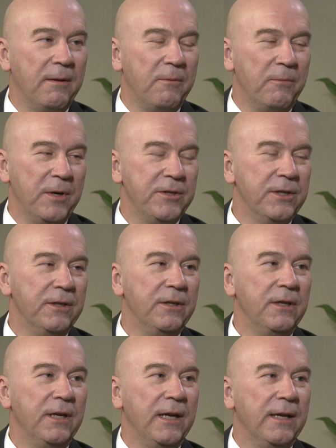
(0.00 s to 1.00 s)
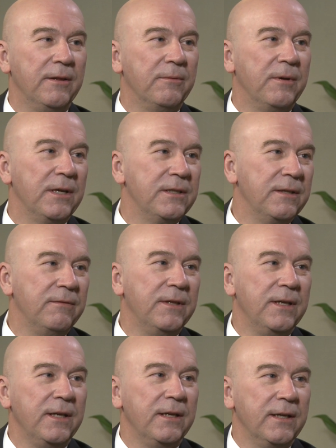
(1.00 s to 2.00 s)
Richard and the rest of
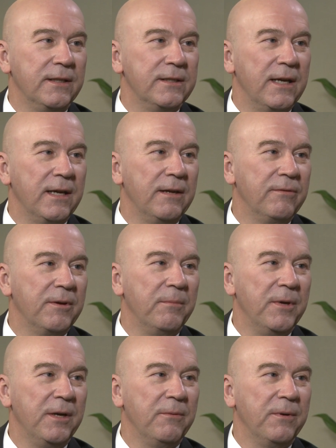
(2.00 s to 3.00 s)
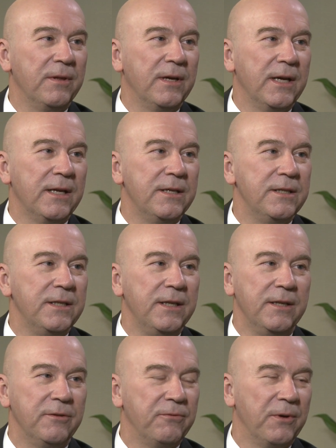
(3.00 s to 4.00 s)
the executive committee with
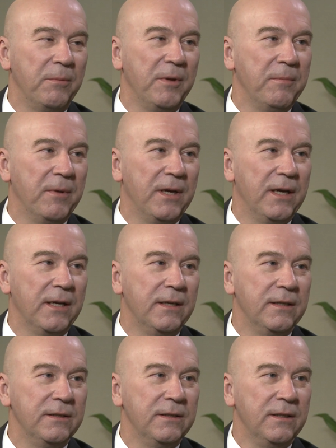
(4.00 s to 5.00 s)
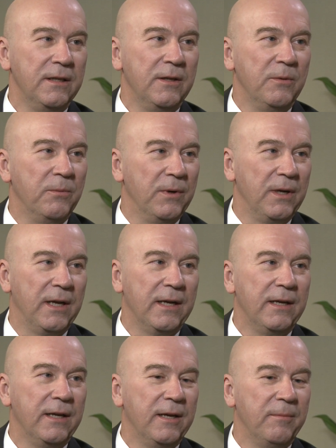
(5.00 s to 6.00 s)
IHG is firmly behind us. We're
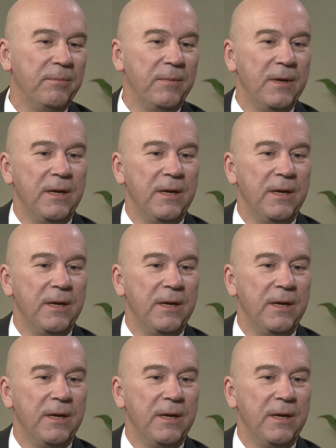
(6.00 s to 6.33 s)
lined up.